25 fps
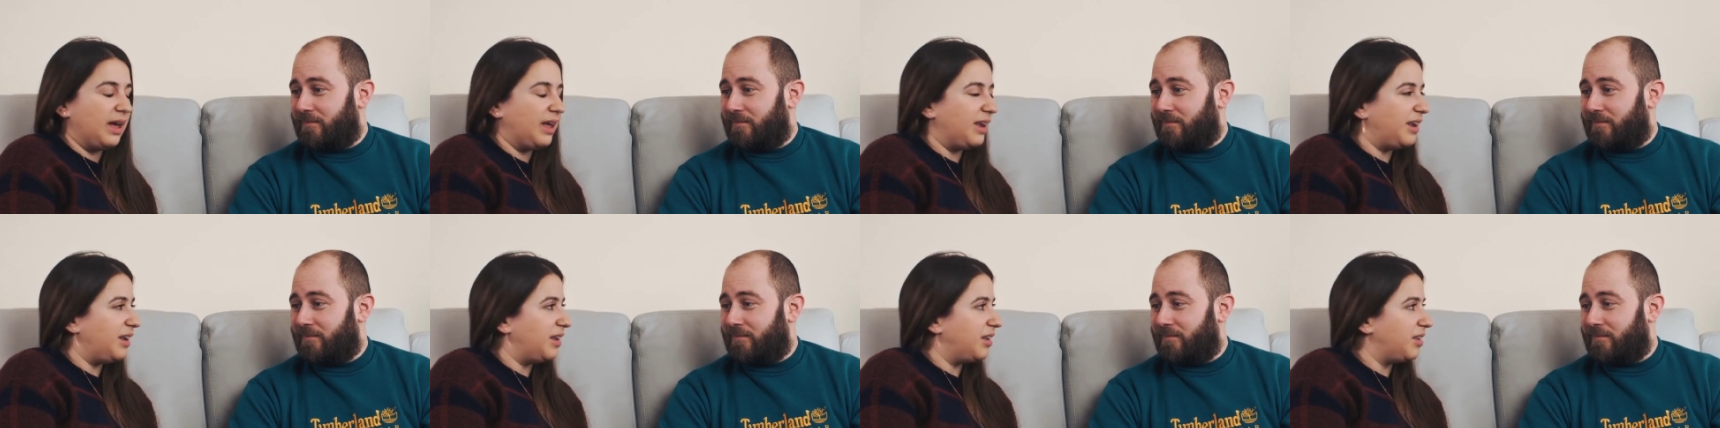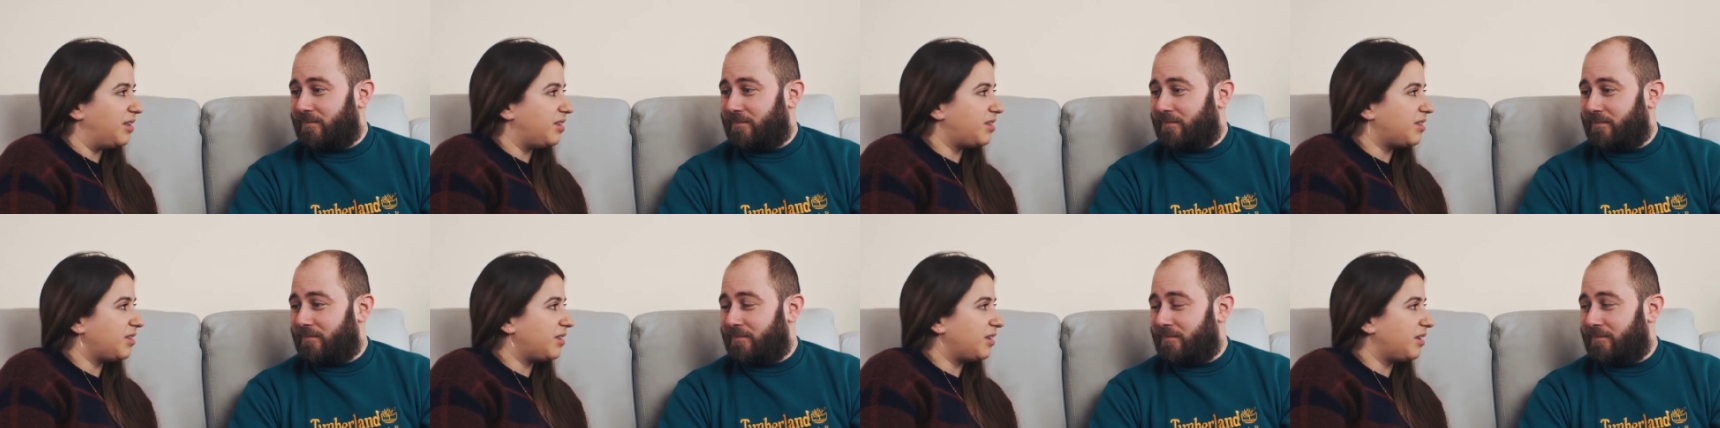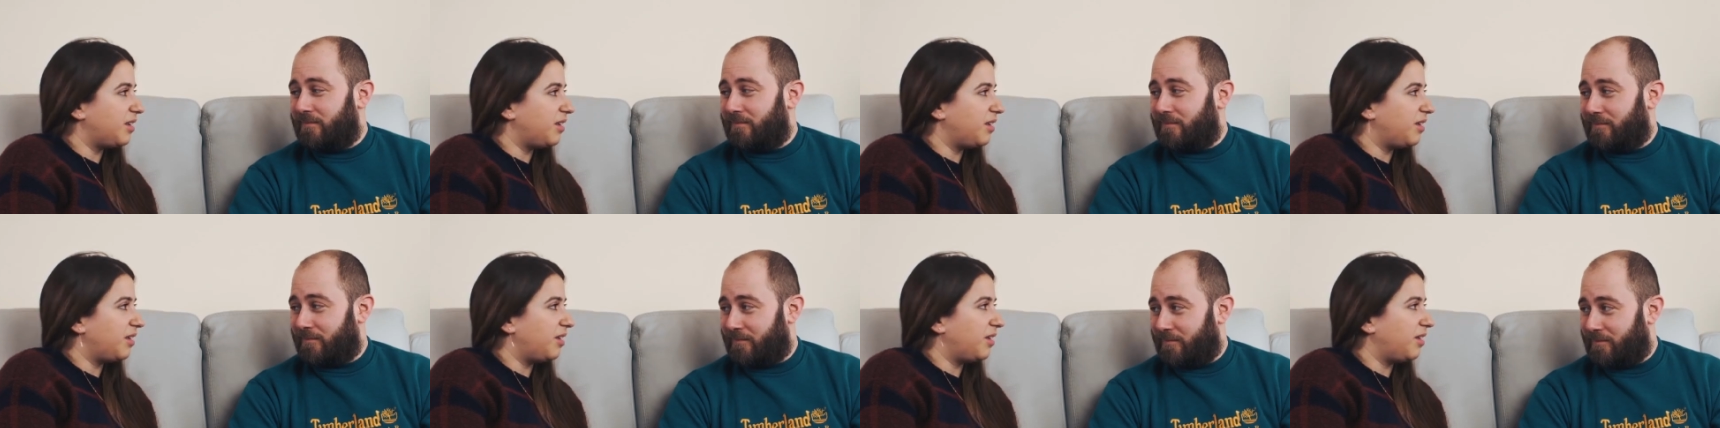Speaker 1: and
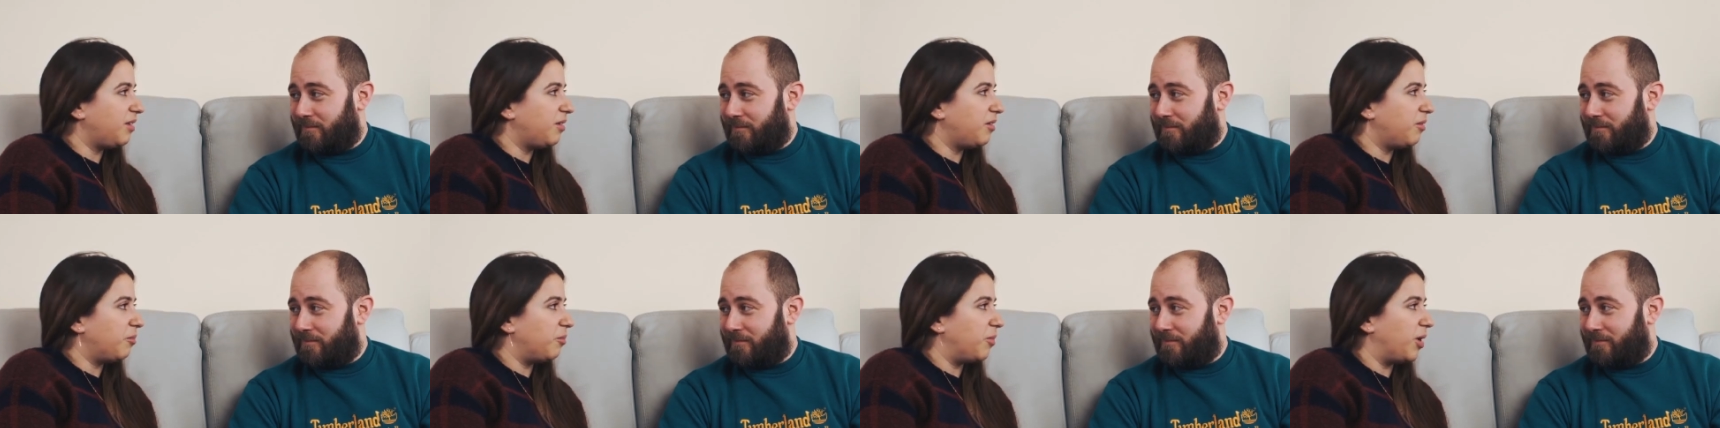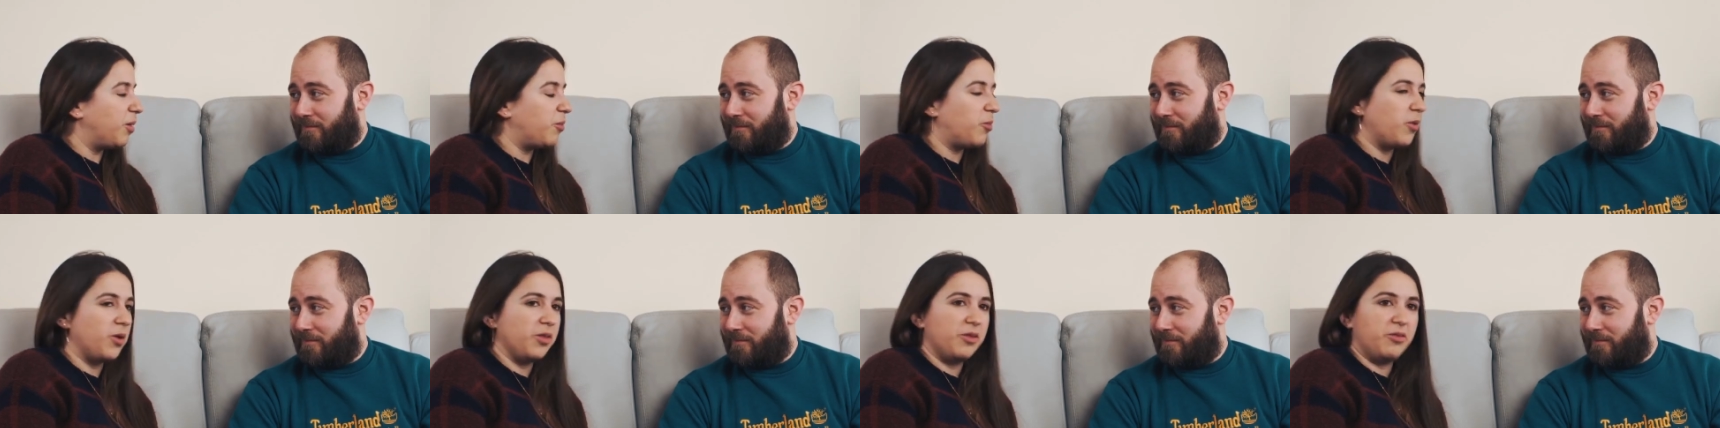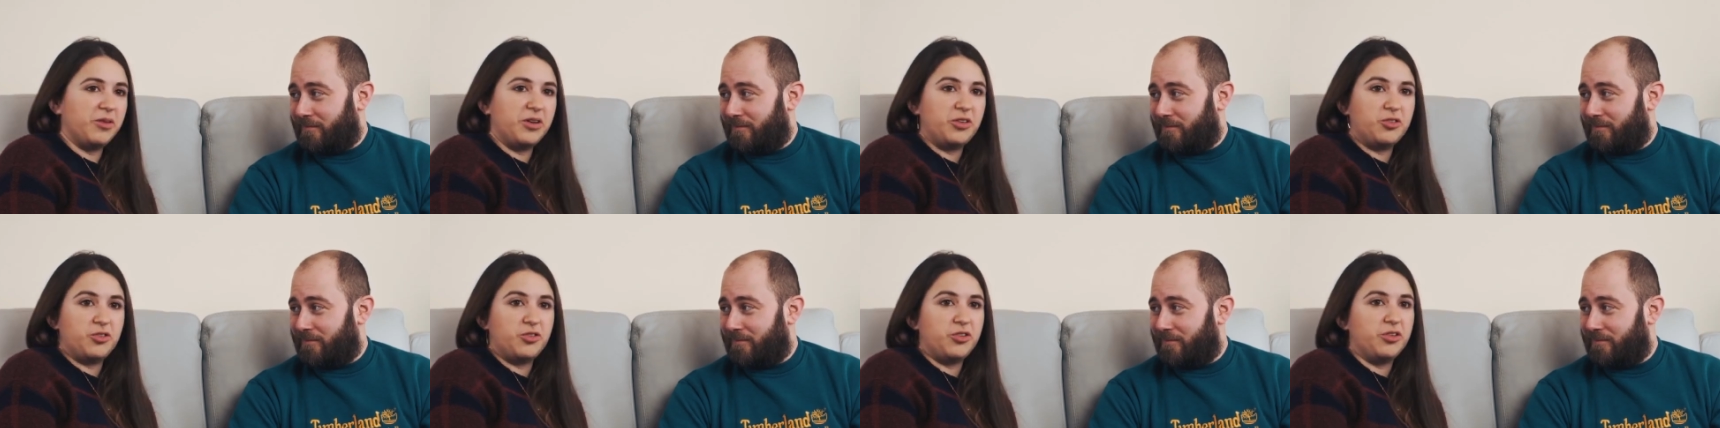my brother
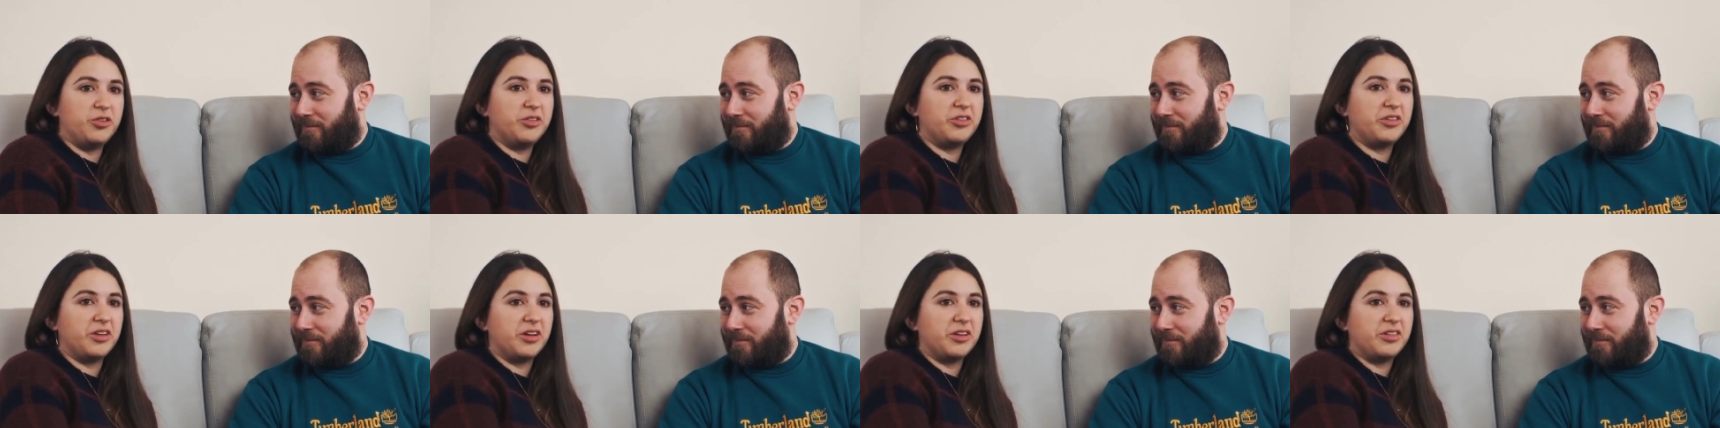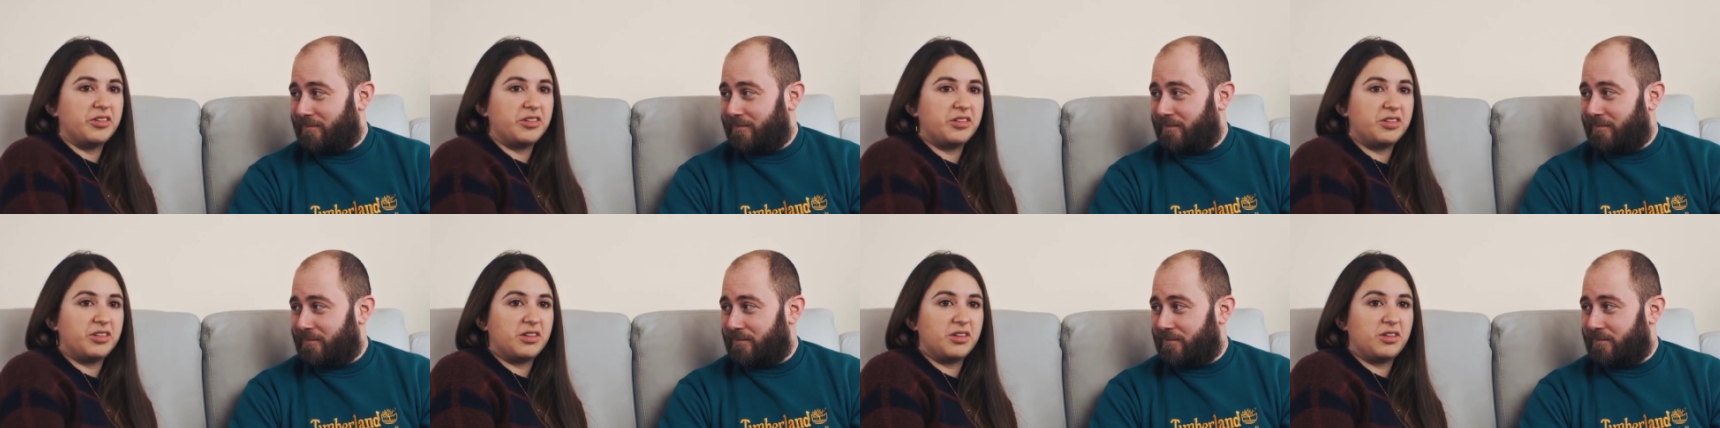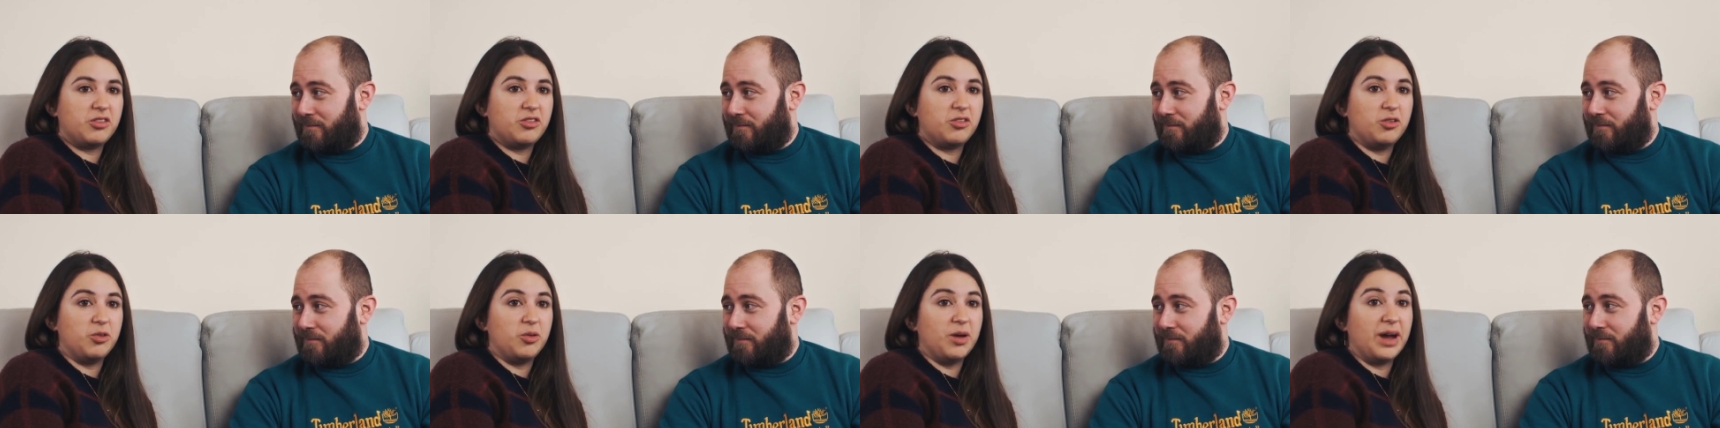introduced us
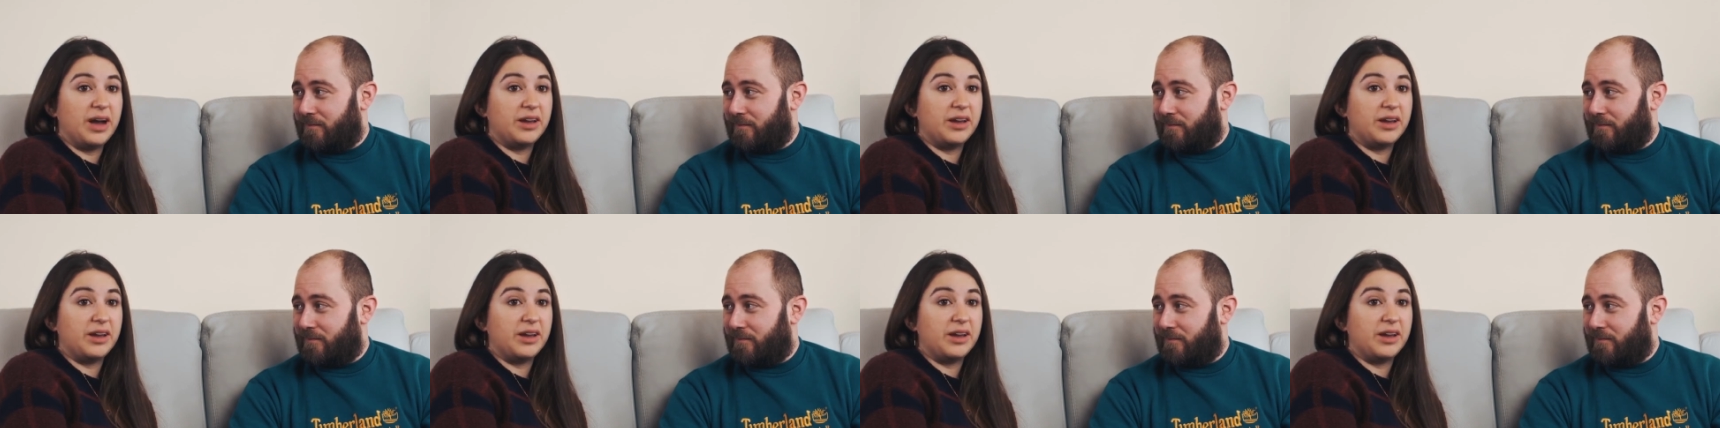to